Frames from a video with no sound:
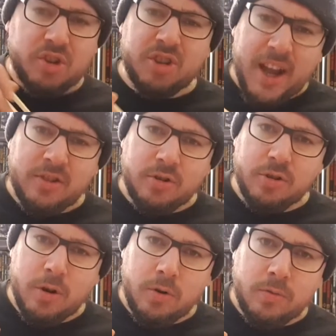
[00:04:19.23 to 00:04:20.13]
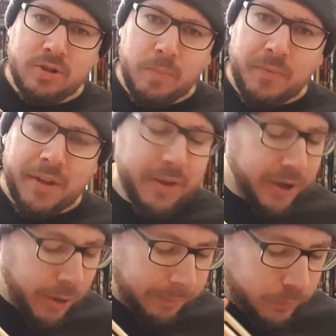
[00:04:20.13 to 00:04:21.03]
Standard noodles, I
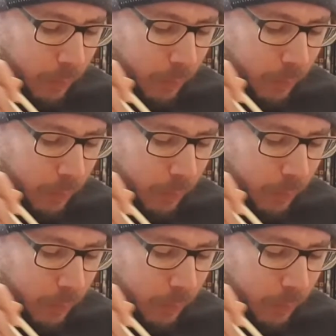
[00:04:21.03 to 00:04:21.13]
think.